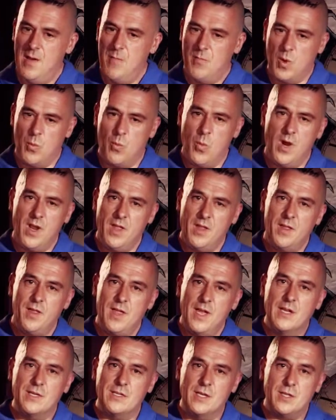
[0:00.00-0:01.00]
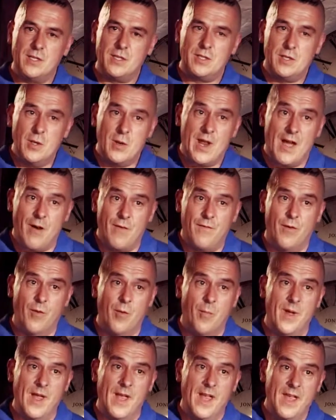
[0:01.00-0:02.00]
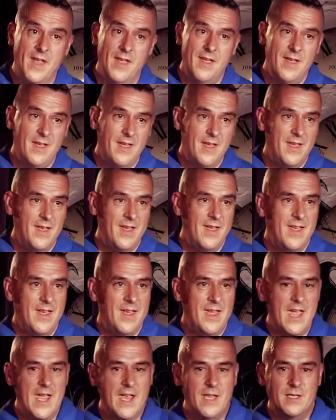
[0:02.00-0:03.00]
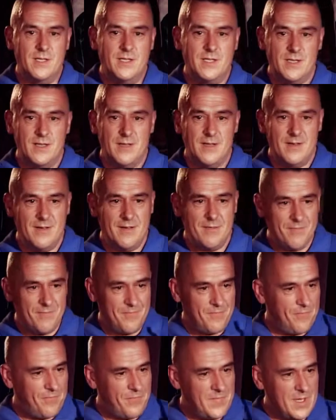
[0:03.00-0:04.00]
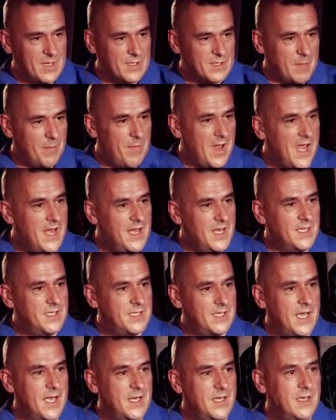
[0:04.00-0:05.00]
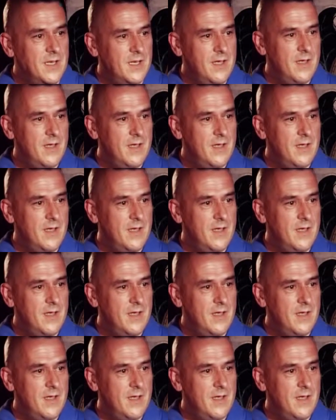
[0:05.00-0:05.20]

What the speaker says: But one of the things that stood out for me is some ladies said,